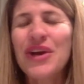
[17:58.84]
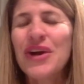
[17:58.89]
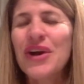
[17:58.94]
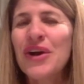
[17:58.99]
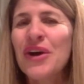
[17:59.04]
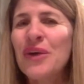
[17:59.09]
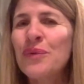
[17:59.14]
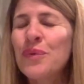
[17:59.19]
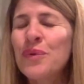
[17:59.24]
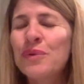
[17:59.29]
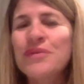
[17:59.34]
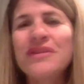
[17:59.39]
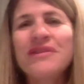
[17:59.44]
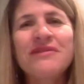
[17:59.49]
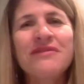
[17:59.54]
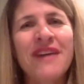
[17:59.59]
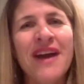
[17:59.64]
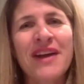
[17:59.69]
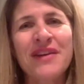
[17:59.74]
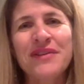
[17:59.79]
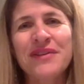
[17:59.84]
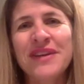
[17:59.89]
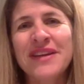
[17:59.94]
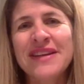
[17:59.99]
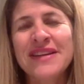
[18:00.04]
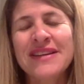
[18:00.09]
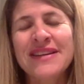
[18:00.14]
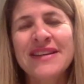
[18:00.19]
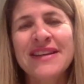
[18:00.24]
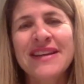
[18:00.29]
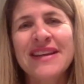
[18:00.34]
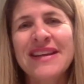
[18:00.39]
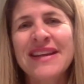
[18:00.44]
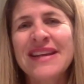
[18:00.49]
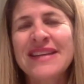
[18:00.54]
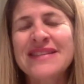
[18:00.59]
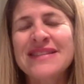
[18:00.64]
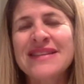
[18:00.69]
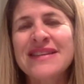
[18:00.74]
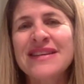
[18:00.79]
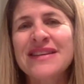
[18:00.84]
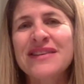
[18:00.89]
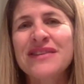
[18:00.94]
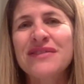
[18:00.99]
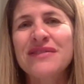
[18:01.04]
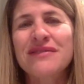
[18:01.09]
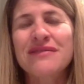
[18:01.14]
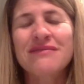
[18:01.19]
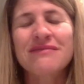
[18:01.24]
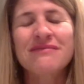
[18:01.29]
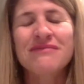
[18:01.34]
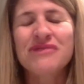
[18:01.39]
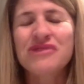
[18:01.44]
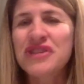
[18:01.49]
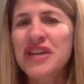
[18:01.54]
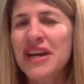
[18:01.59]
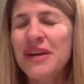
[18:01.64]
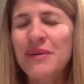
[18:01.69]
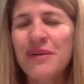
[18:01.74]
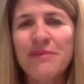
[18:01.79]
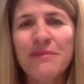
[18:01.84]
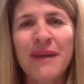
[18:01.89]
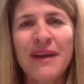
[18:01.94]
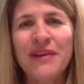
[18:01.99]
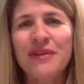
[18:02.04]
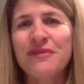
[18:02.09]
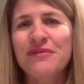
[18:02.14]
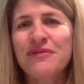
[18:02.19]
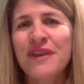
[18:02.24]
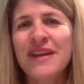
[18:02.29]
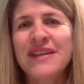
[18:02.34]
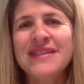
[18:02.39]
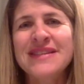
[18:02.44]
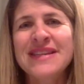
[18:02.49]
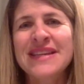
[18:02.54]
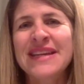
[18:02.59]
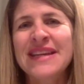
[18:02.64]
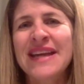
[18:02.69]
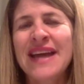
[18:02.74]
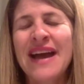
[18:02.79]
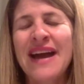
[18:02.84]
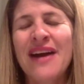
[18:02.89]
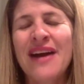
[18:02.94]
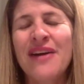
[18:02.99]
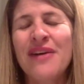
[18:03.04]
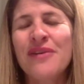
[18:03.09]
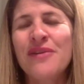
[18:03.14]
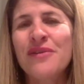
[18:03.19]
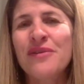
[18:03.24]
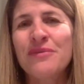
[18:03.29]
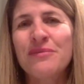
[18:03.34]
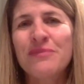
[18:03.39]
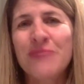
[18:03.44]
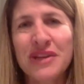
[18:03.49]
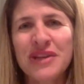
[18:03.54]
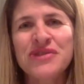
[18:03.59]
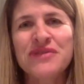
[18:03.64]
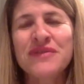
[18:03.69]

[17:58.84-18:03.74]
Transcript: a wounded veteran get to share with Michael Franti how much of a